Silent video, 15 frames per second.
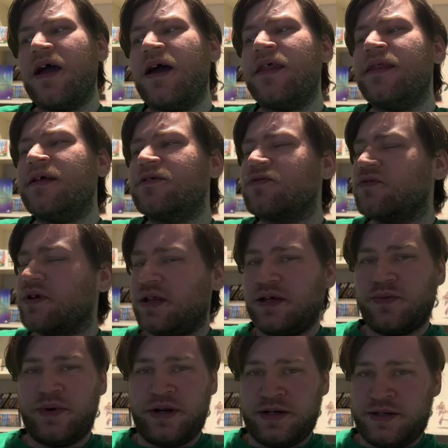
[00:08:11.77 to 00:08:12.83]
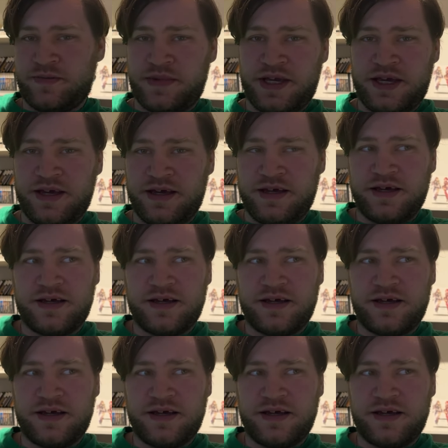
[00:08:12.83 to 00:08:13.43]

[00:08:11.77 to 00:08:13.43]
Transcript: And that's really weird to me.